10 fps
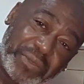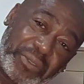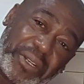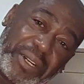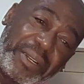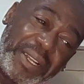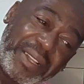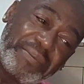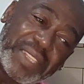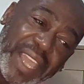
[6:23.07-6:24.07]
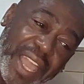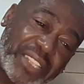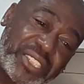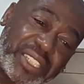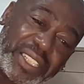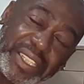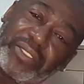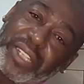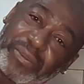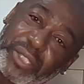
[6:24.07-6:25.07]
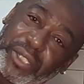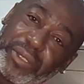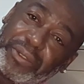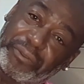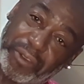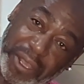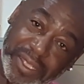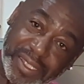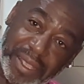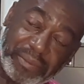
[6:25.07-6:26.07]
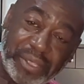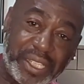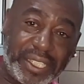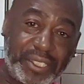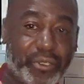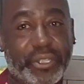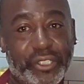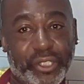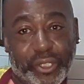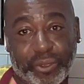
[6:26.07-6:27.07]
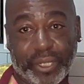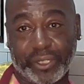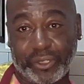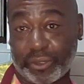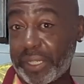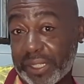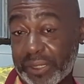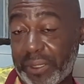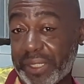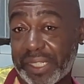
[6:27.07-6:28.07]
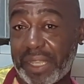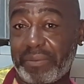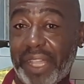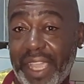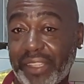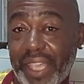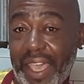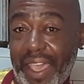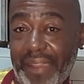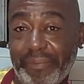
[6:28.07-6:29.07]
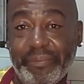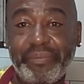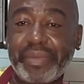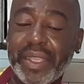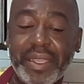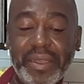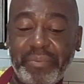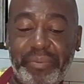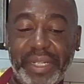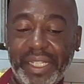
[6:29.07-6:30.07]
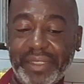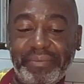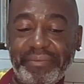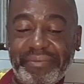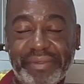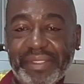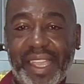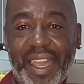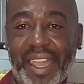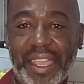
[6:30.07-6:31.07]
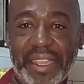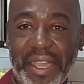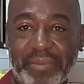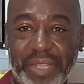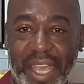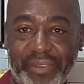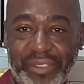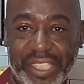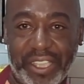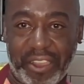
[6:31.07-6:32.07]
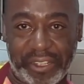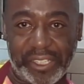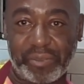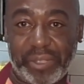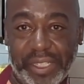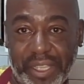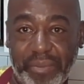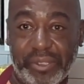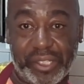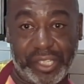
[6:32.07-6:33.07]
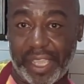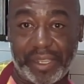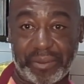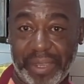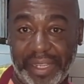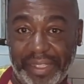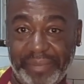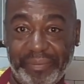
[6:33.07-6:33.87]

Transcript: will actually leave it up to you to frost something or to do a drizzle or something like that. But I'm not the artist when it comes to decorating.